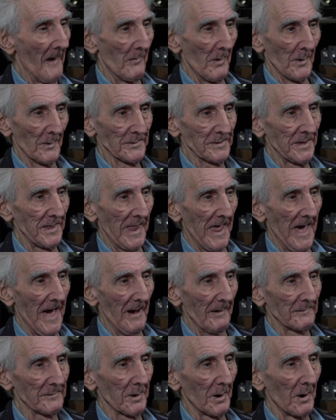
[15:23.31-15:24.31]
want to get
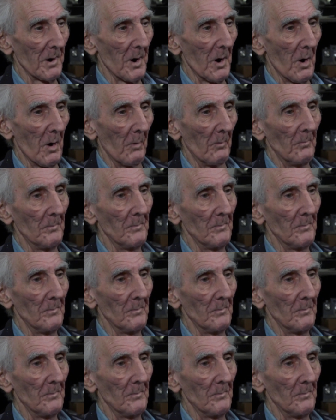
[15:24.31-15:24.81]
out and go home.